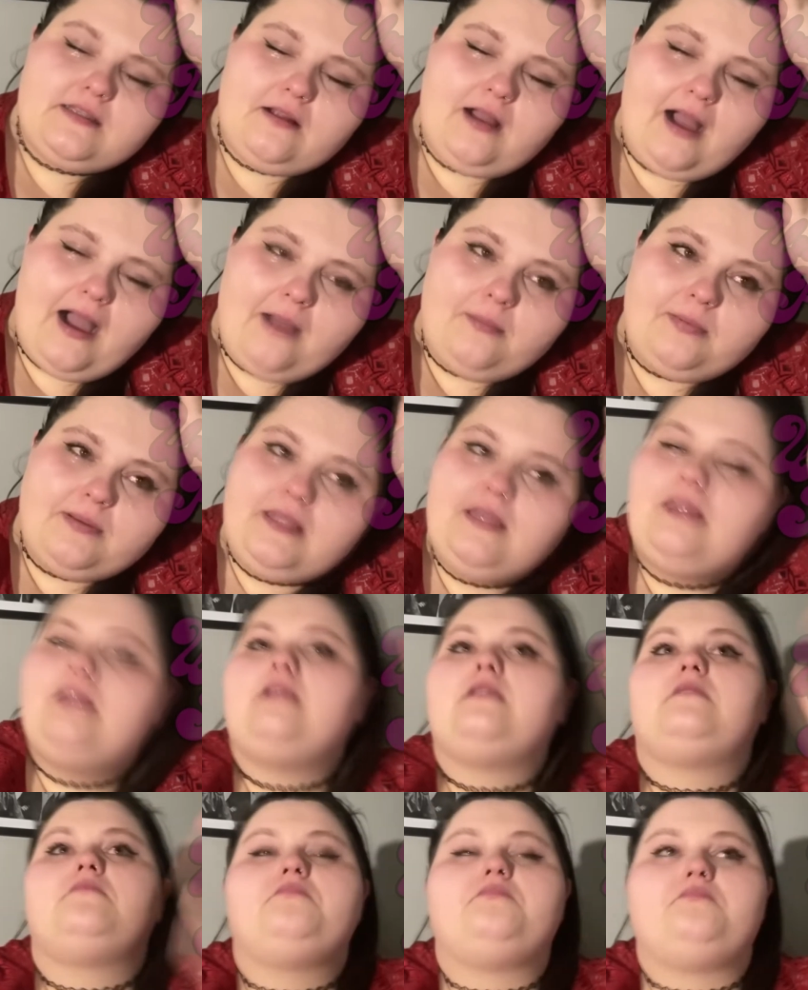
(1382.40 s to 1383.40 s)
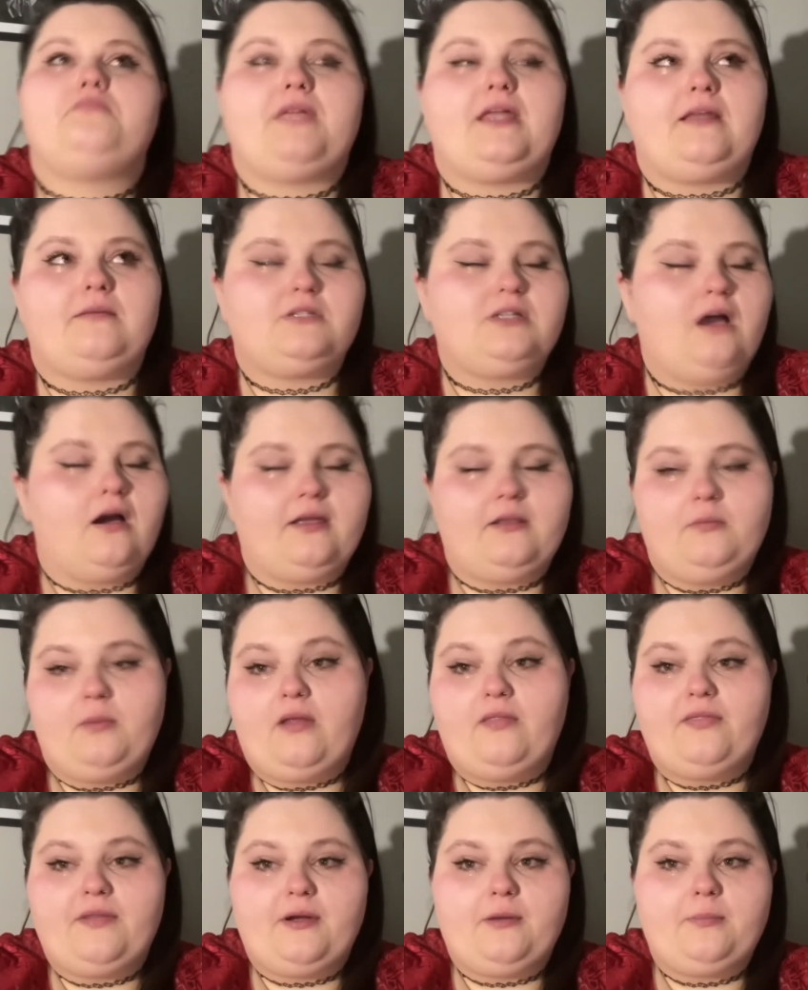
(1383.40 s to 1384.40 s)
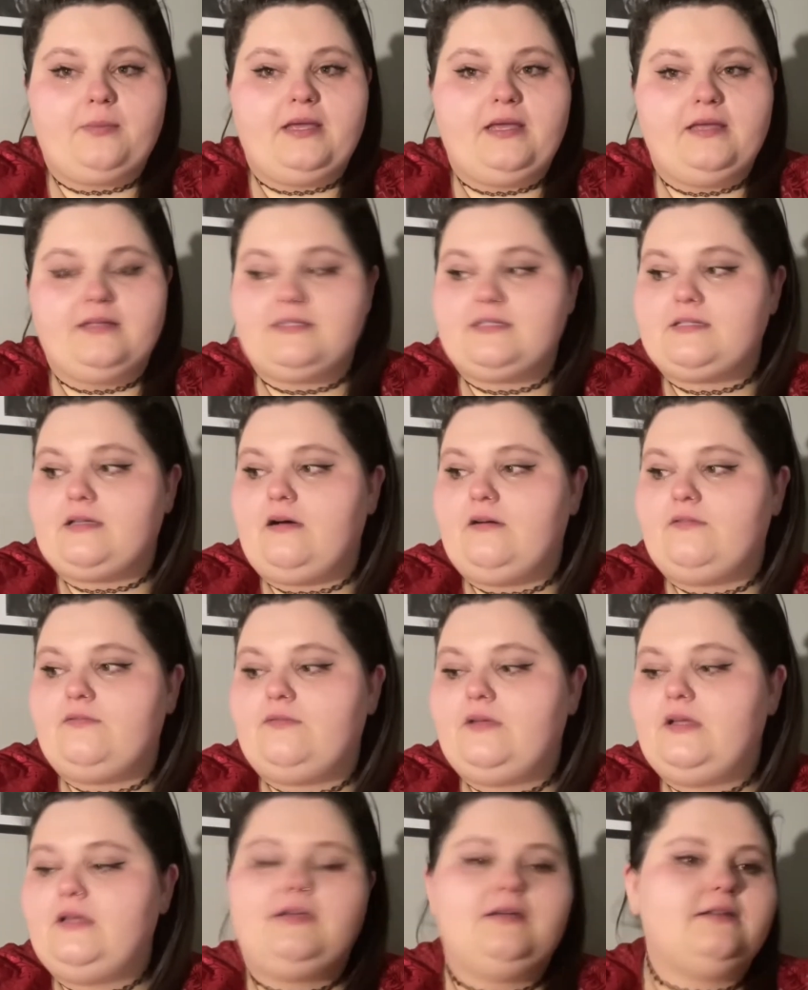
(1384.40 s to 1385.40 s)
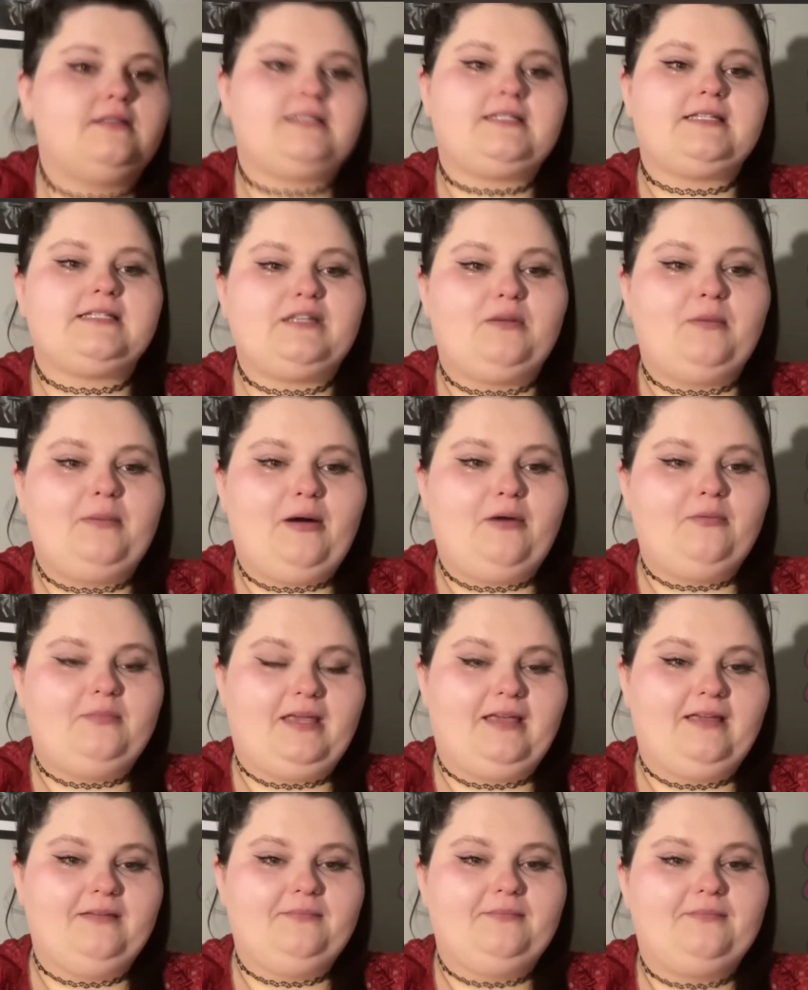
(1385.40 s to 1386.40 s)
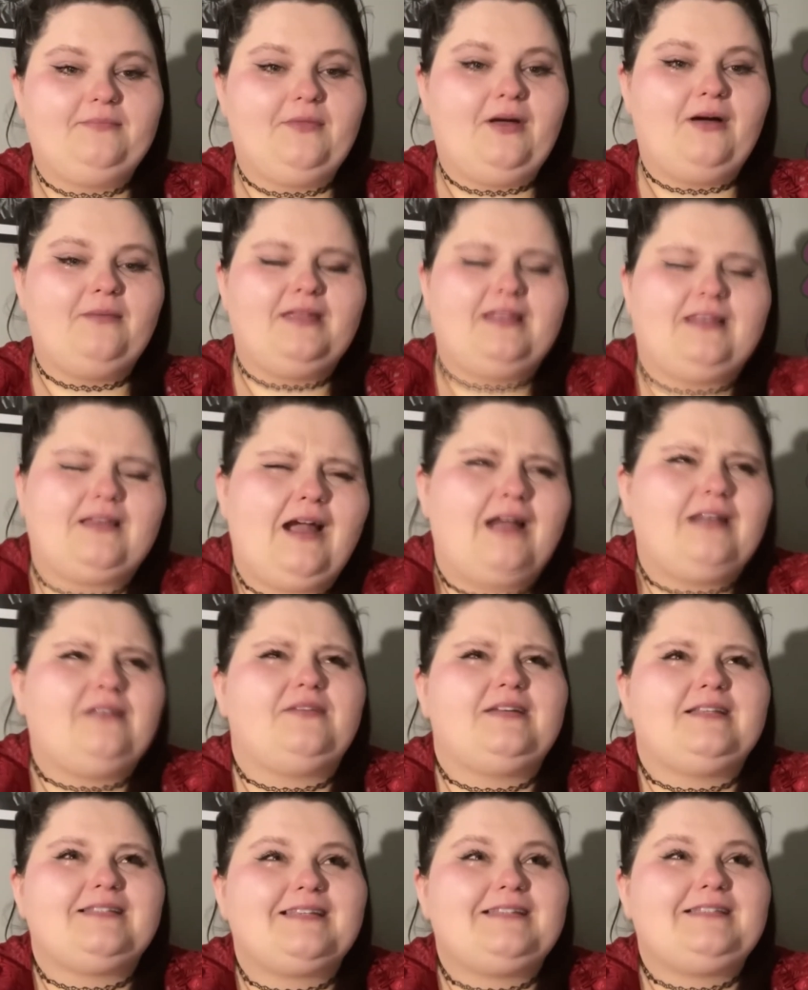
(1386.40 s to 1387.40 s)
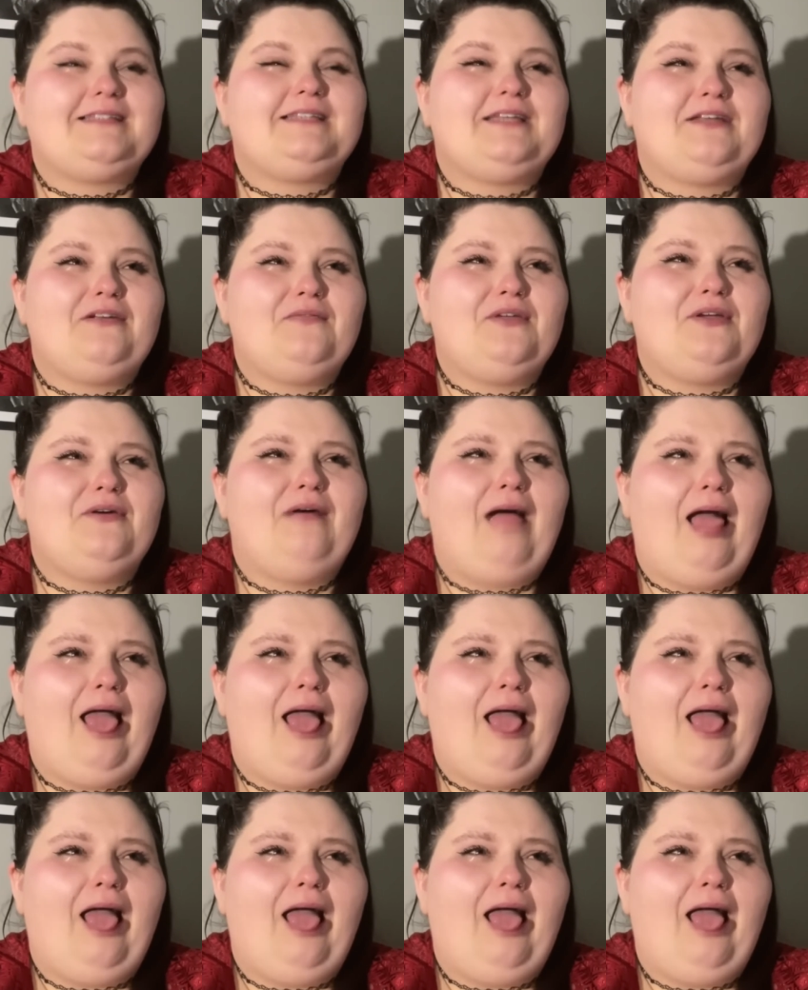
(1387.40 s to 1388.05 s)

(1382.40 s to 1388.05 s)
happening that I'm talking about in therapy and stuff. This isn't about me. I mean, it kind of is because it's an interview.